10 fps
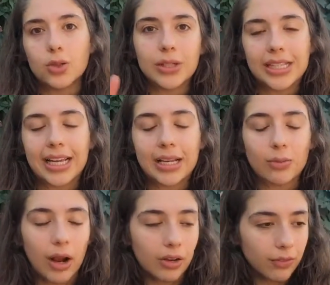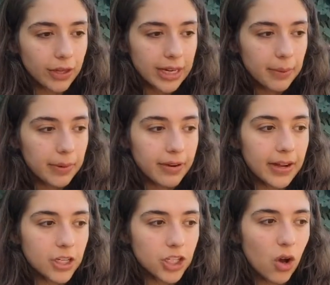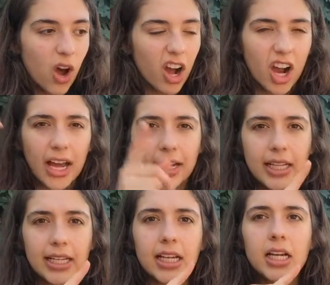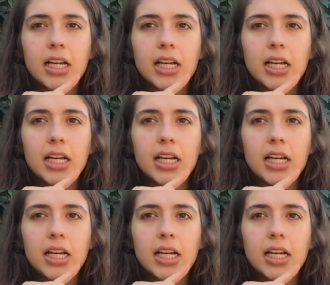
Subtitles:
do a second round of reading, but if I don't, I'll kind of like